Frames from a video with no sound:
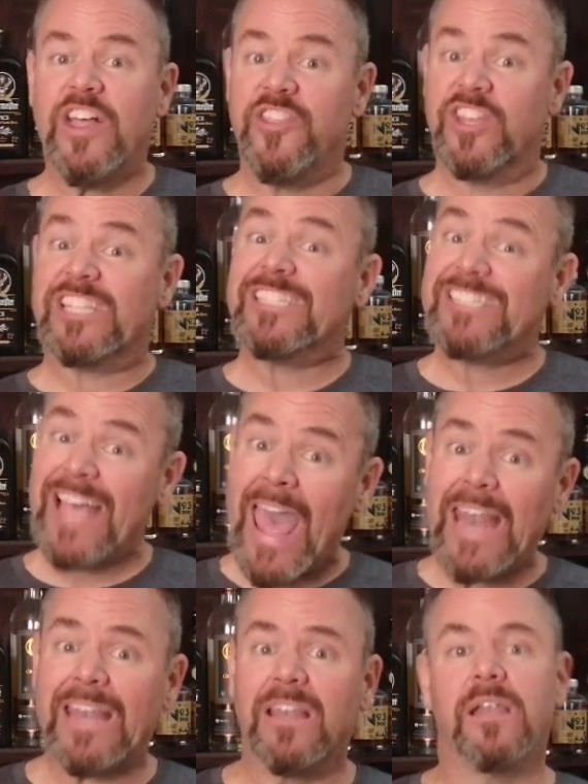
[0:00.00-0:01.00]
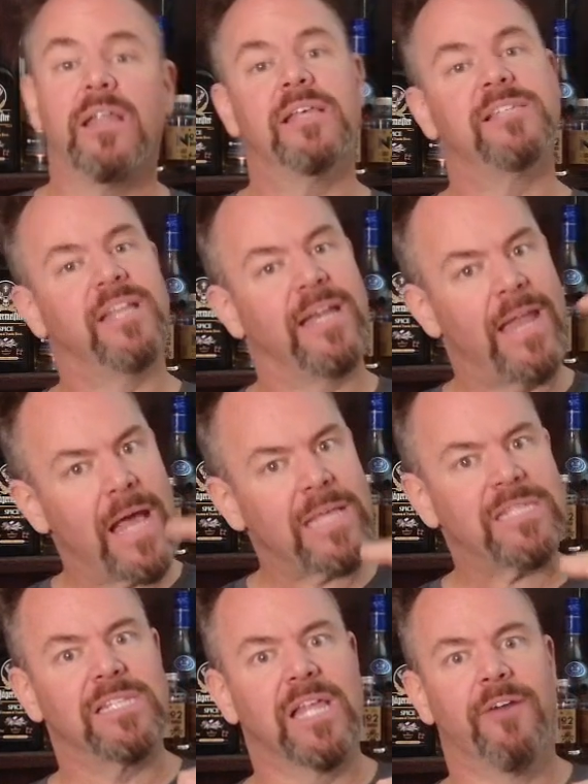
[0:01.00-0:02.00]
The satin is the
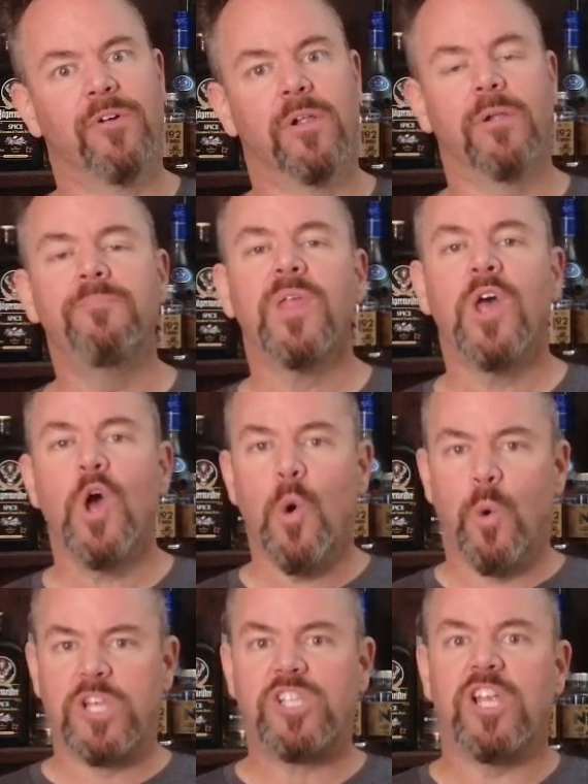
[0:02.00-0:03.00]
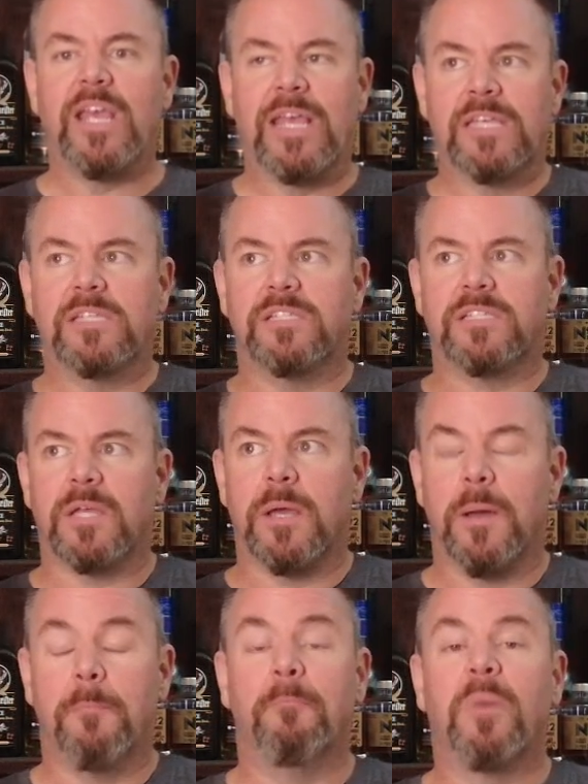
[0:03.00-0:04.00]
next level, which is
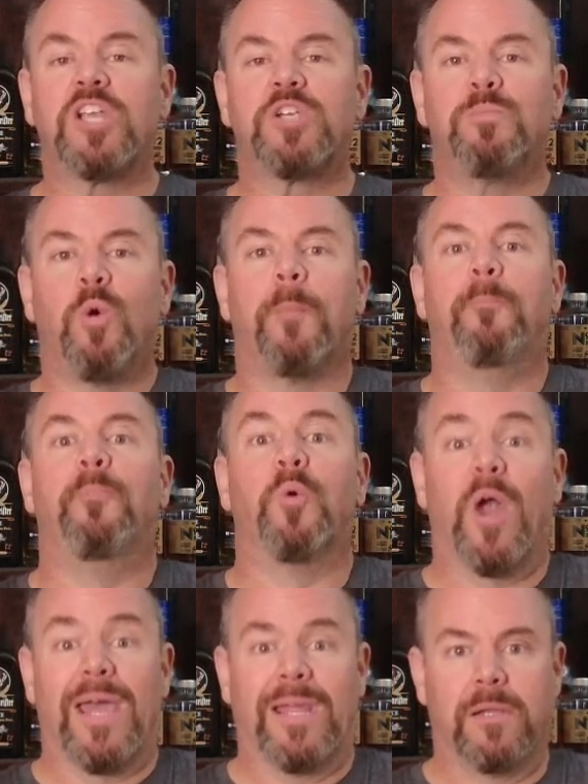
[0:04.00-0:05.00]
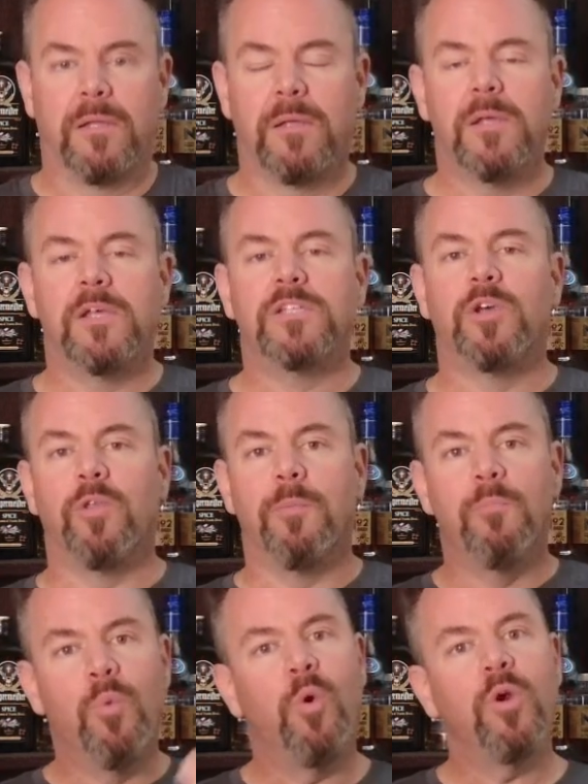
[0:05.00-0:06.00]
much more bright. So the
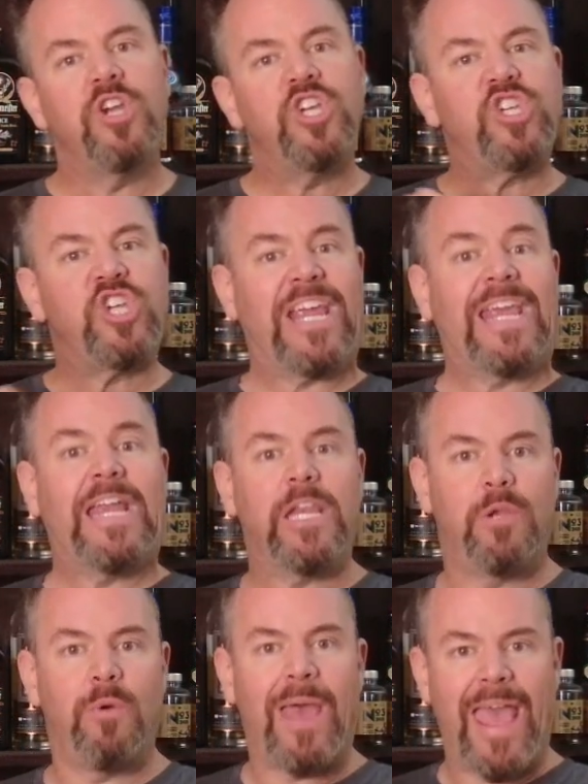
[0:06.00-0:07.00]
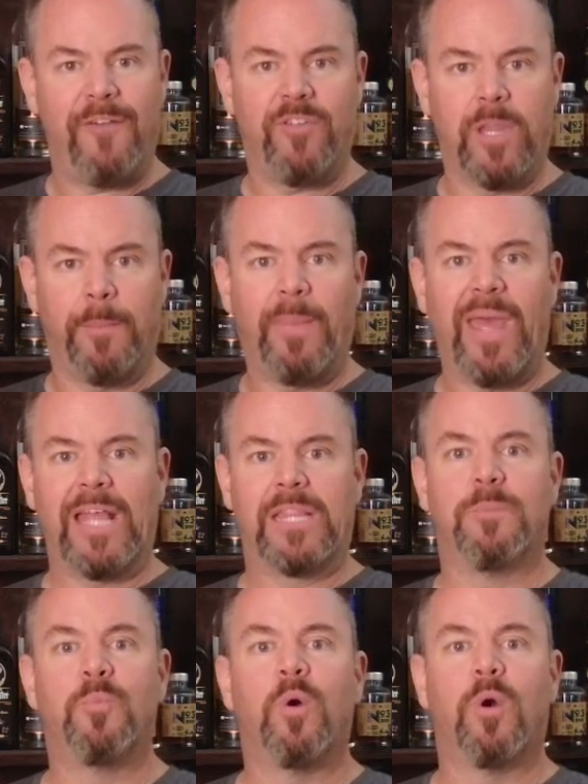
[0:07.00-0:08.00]
more sheen you have in the
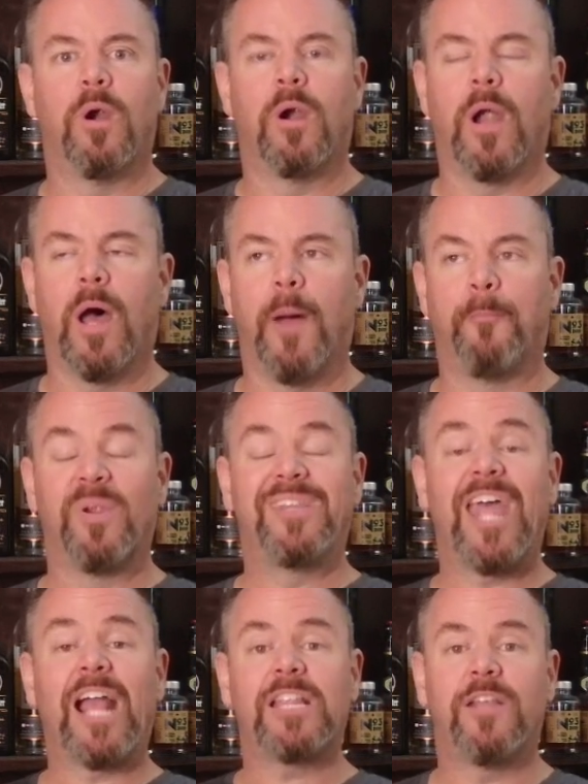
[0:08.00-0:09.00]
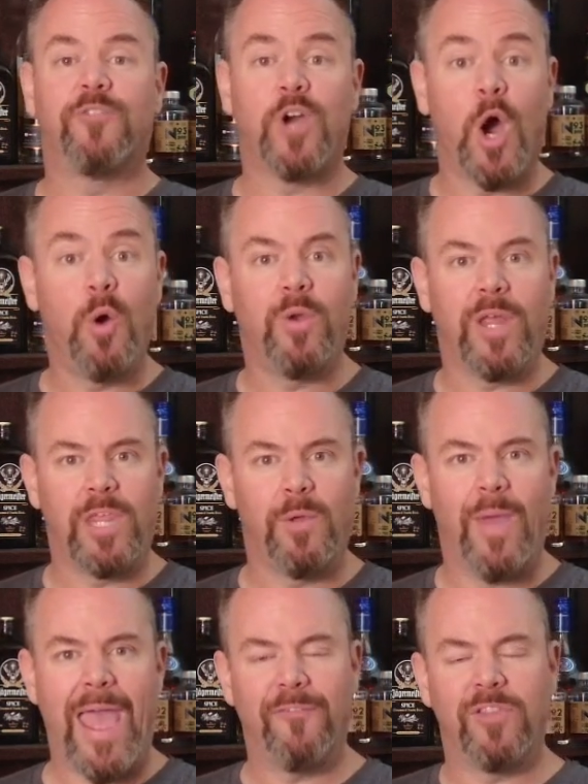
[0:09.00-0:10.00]
paint, the more protective coating
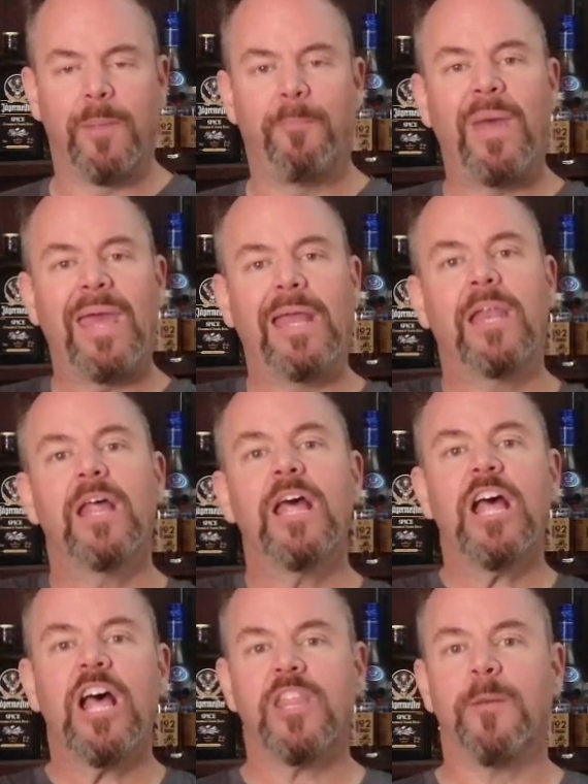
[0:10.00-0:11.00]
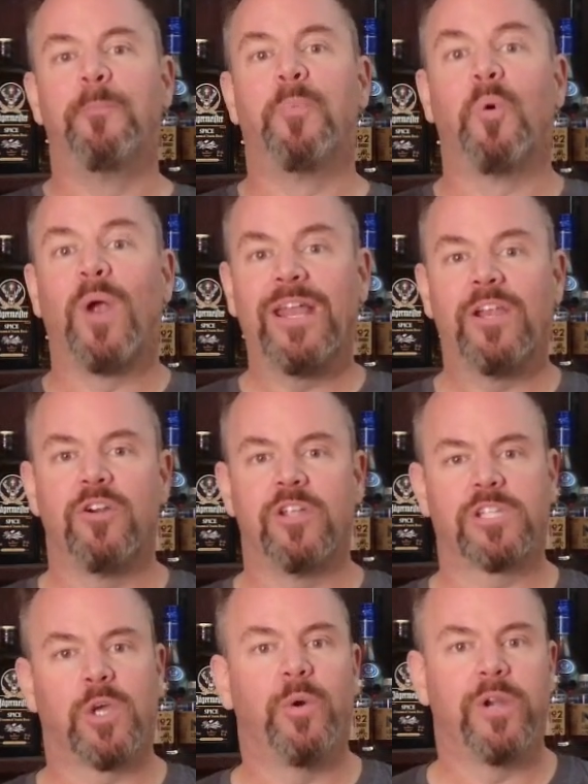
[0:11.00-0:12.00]
you have in the paint, the brighter
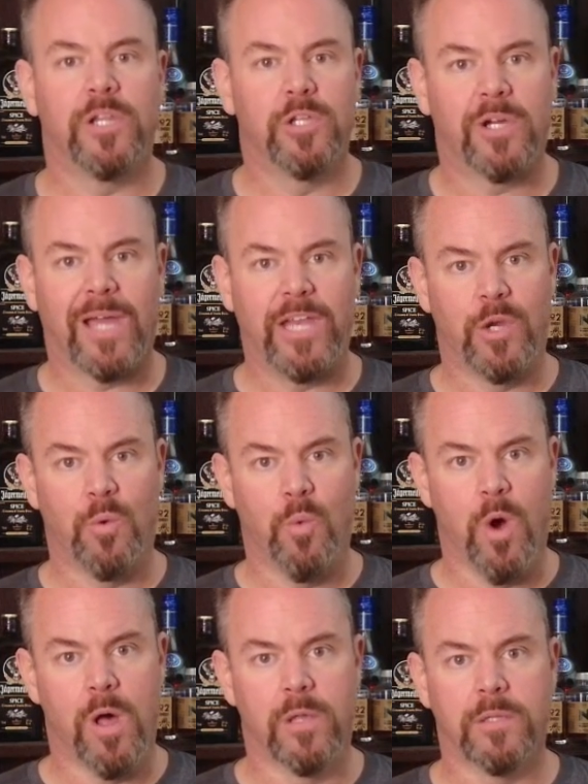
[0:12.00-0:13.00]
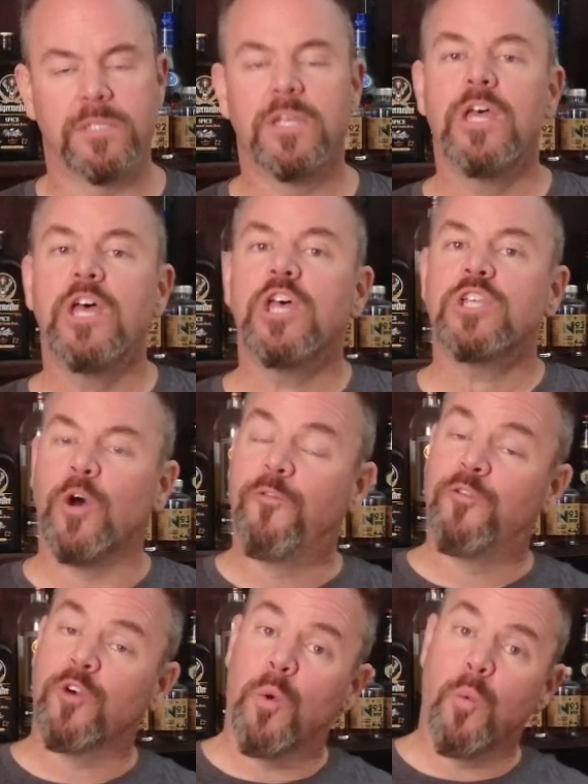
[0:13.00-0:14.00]
it's going to look on your walls. So
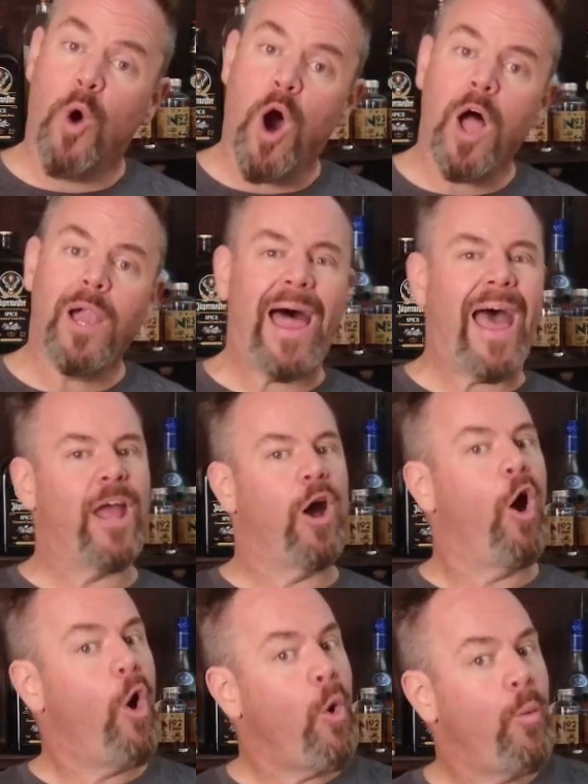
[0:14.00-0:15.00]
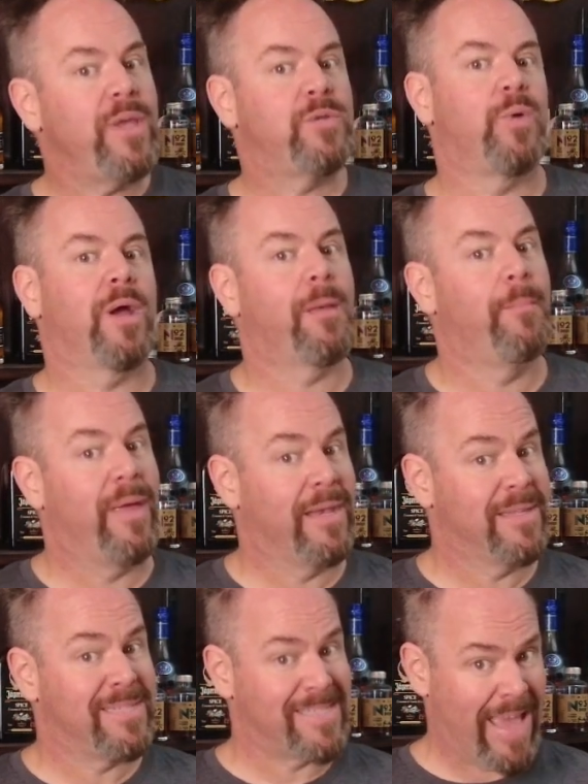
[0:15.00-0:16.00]
for a wall, I always
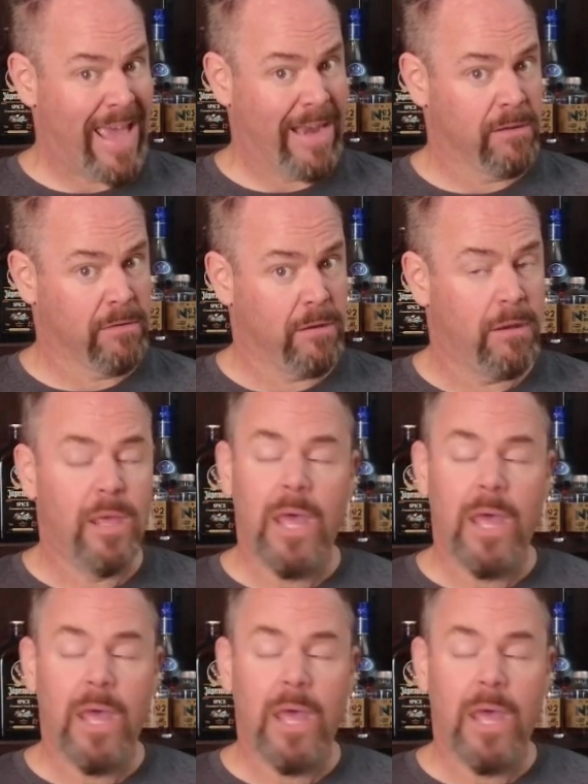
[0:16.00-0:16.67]
recommend a satin.